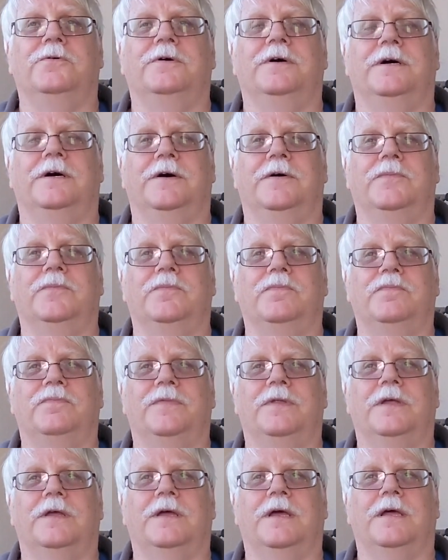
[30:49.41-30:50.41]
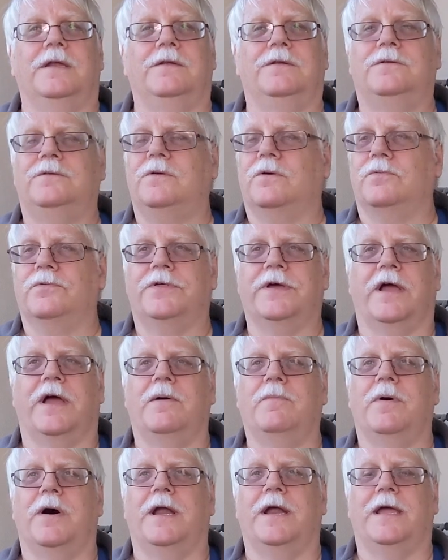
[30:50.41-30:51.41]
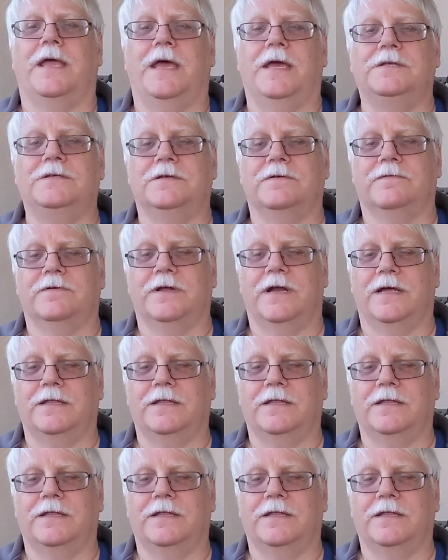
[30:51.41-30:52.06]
I don't think I bought a case of it.